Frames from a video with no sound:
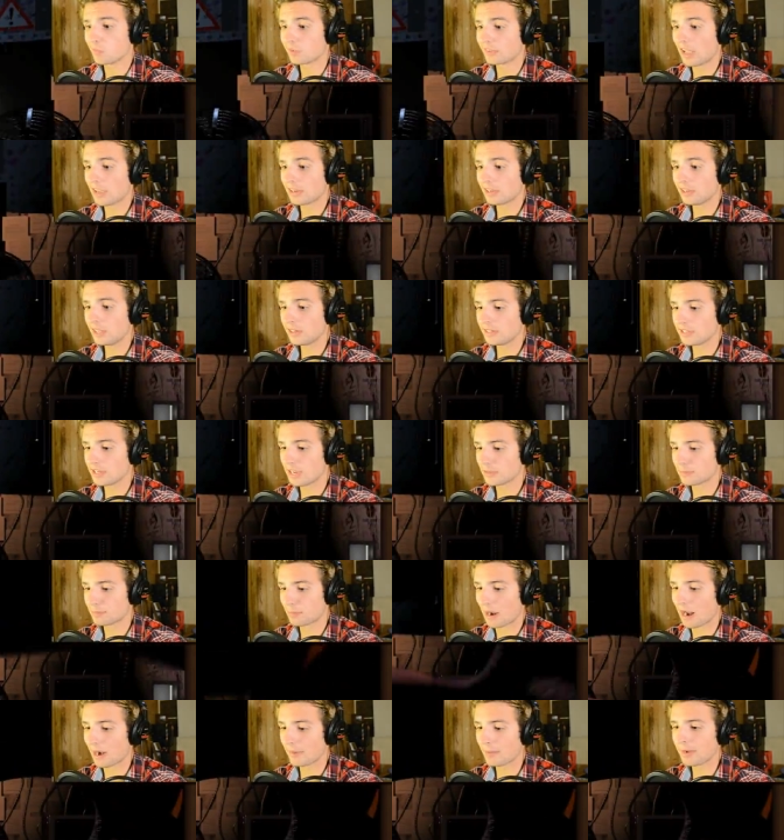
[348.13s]
Was that good? You guys
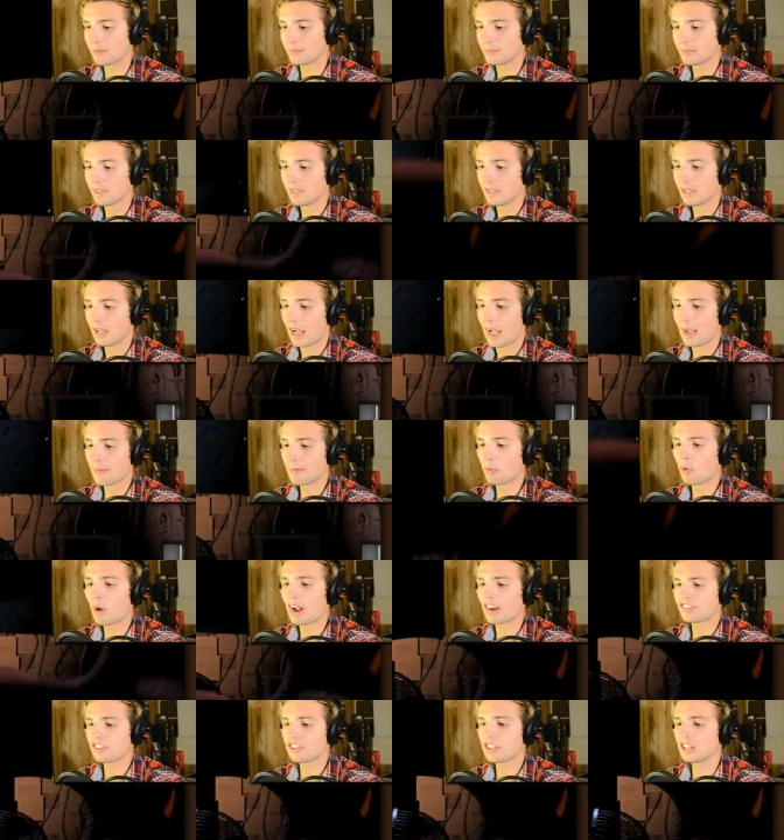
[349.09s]
proud of me? I've been
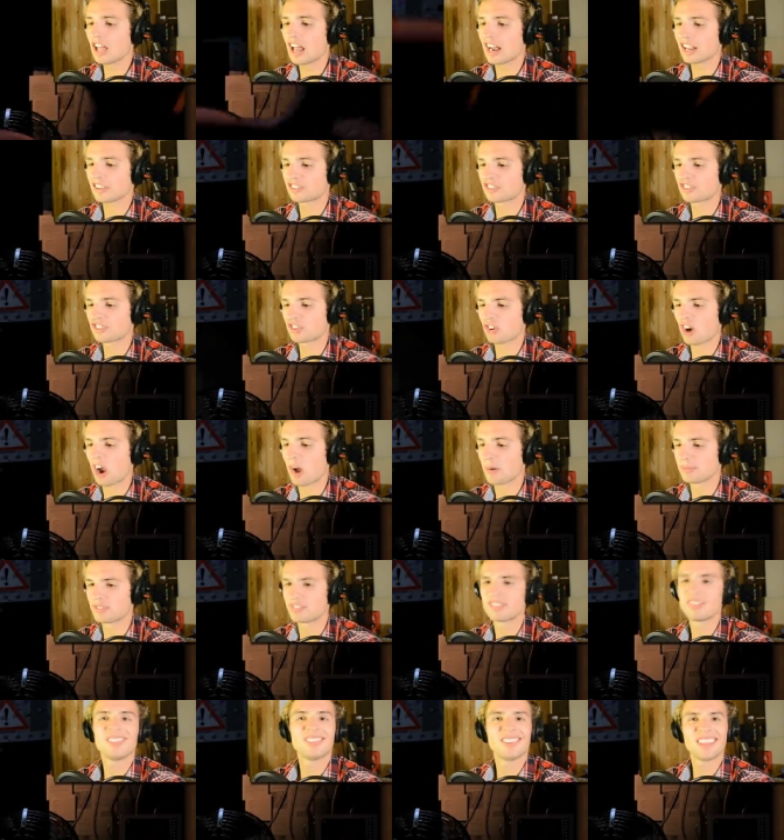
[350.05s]
watching a lot of
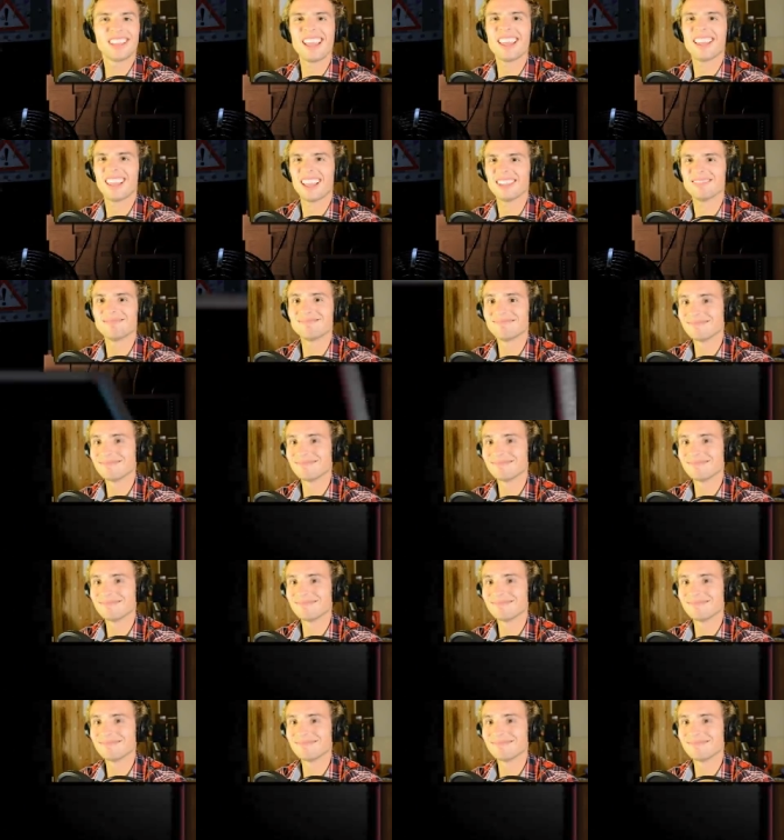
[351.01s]
Scrubs lately.